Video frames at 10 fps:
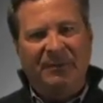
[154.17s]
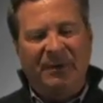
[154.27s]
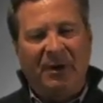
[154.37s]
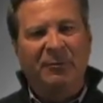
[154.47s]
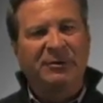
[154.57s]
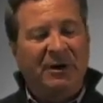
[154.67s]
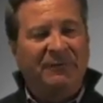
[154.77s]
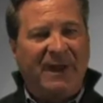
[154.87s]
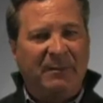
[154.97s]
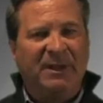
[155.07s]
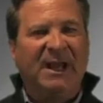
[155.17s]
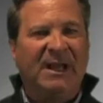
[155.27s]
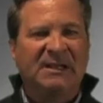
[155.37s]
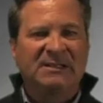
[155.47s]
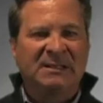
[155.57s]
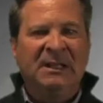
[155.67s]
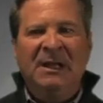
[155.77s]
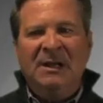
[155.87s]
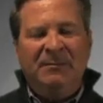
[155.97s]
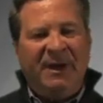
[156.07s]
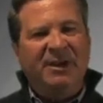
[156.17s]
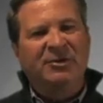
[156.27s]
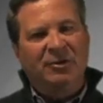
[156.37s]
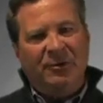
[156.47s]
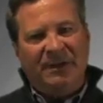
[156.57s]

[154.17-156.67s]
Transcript: uh, which our family has, and making sure